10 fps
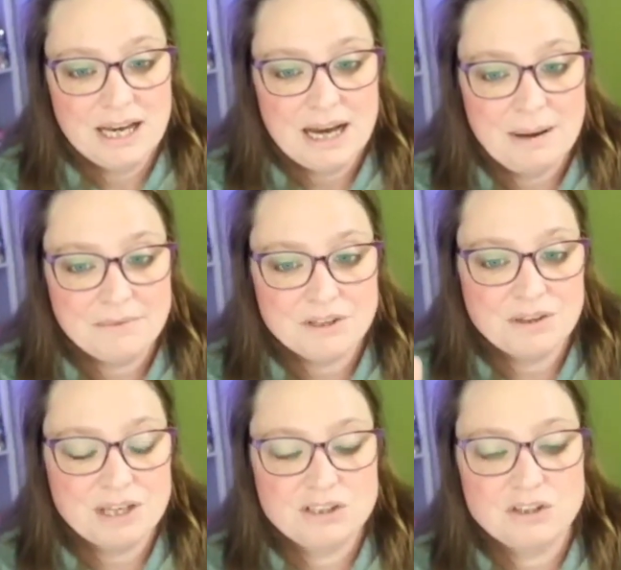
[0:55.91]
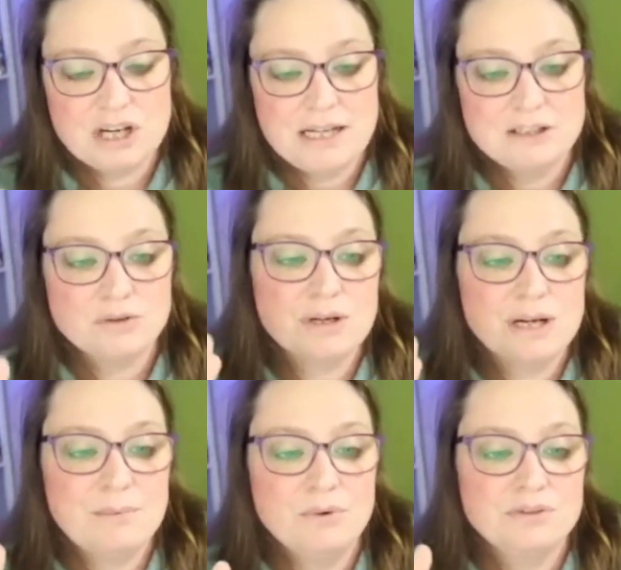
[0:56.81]
Um, so things do change. So it's really
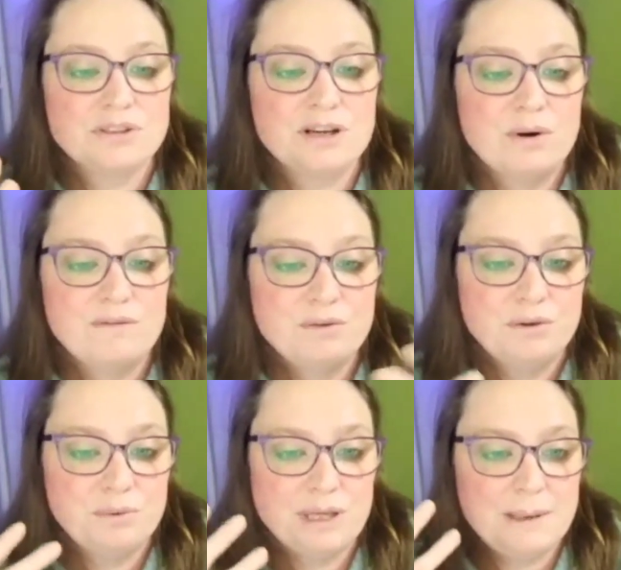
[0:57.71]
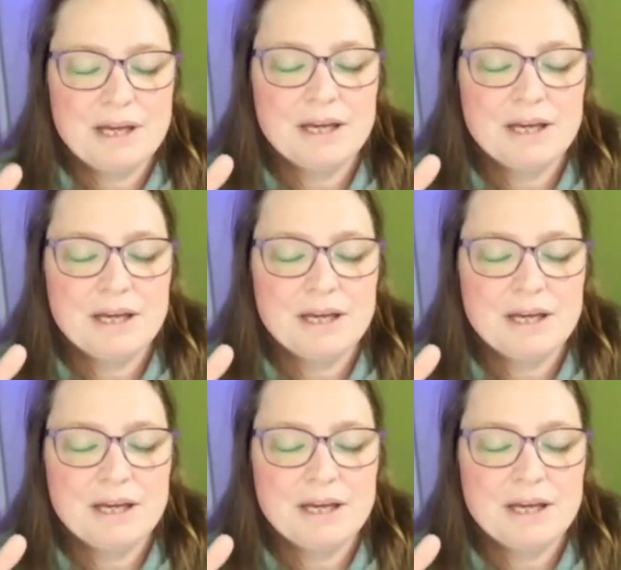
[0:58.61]
important to stay quite fluid with it.